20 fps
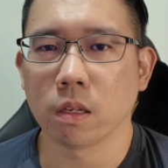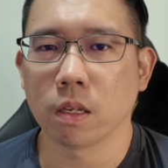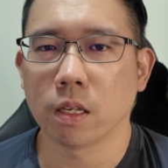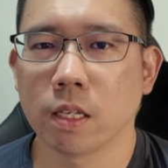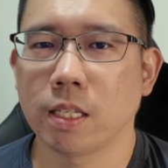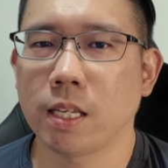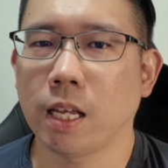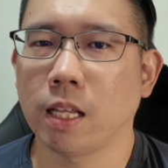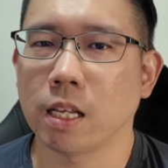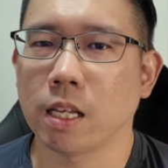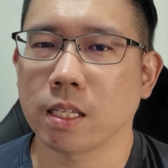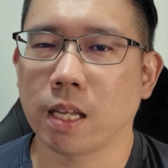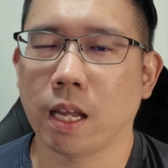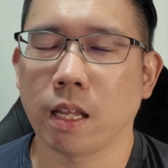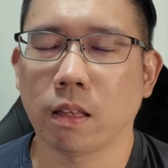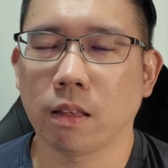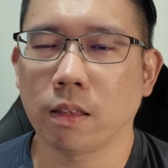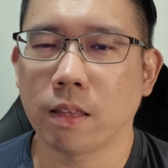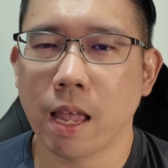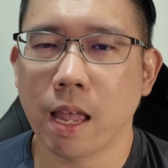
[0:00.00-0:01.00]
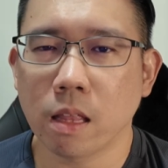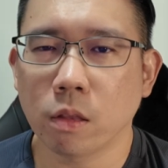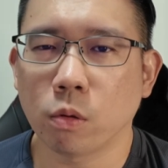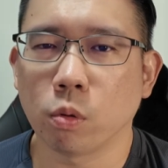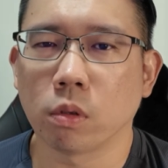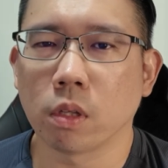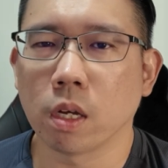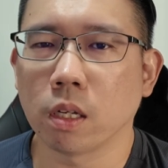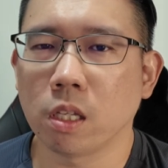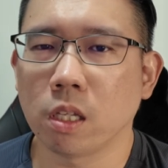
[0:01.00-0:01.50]
Set aside 10
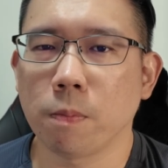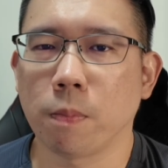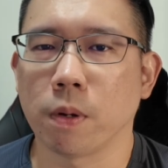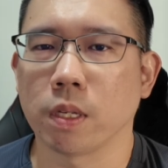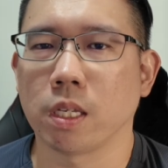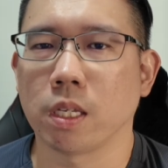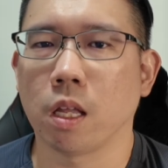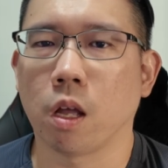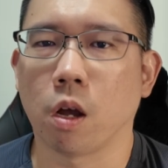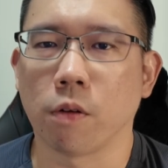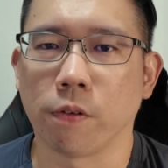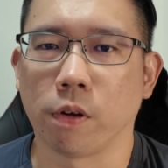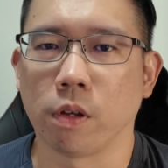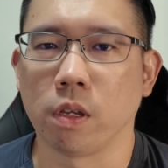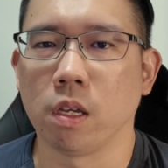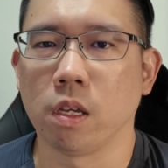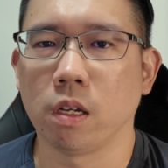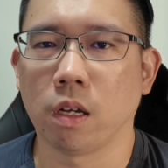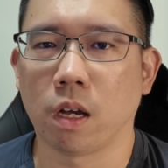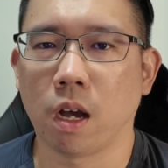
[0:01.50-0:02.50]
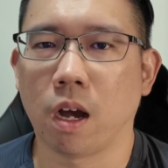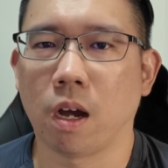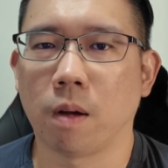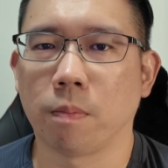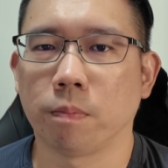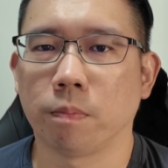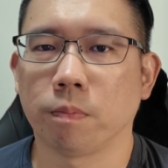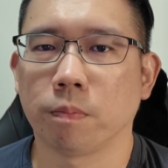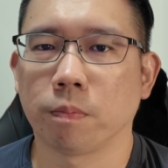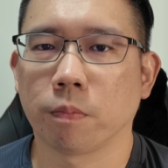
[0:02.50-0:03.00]
to 30% of your
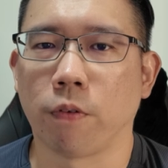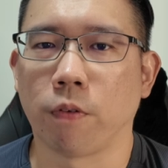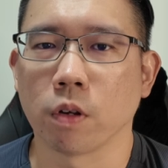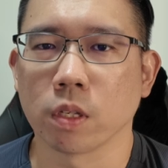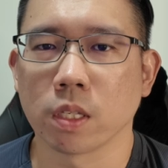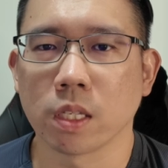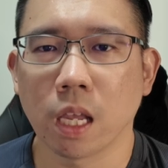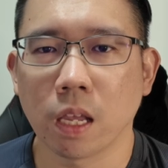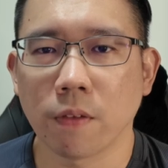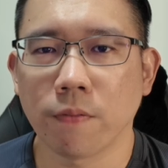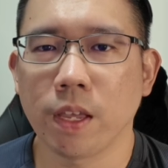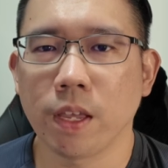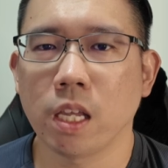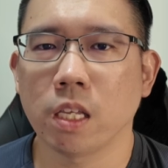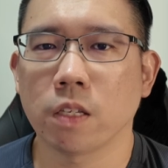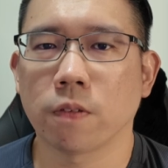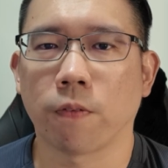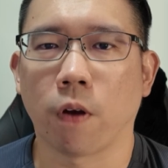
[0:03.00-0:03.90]
income for savings,